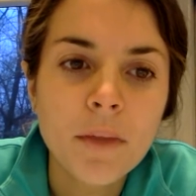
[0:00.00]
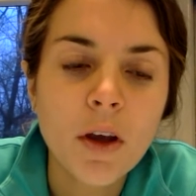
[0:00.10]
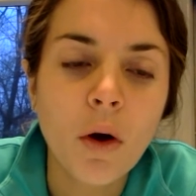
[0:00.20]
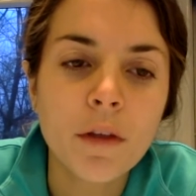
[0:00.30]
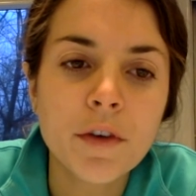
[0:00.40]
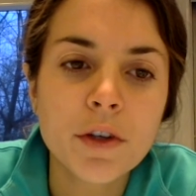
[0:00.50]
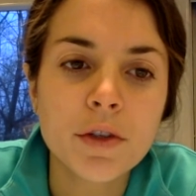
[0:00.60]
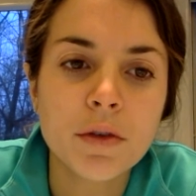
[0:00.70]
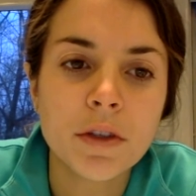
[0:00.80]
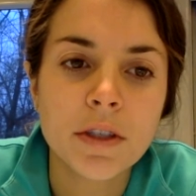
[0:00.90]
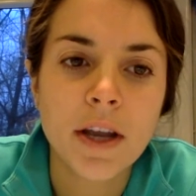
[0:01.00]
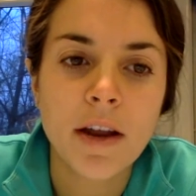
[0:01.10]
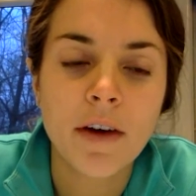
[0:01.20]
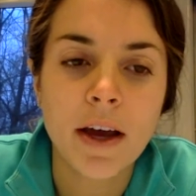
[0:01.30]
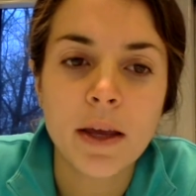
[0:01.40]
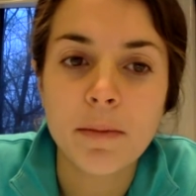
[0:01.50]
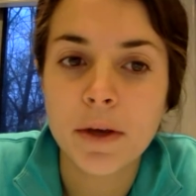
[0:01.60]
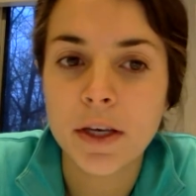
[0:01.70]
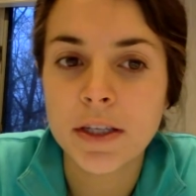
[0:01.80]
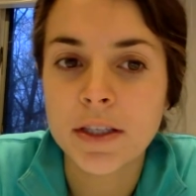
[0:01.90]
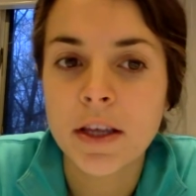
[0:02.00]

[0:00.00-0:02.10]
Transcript: All of your students that have IEPs